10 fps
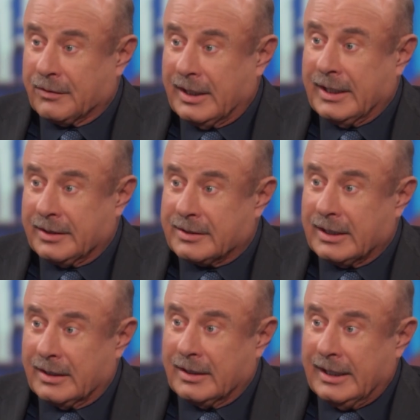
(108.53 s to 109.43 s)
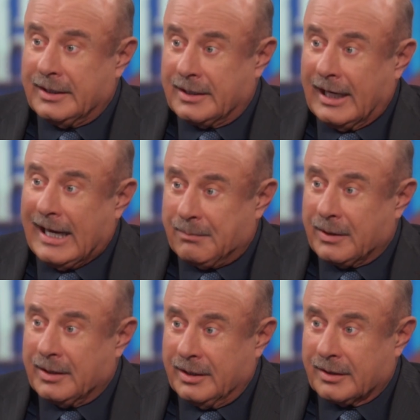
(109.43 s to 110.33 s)
things that need to
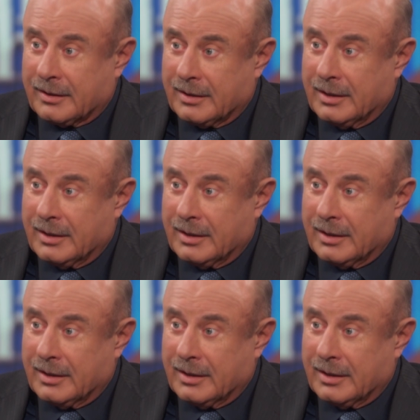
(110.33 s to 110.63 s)
happen here.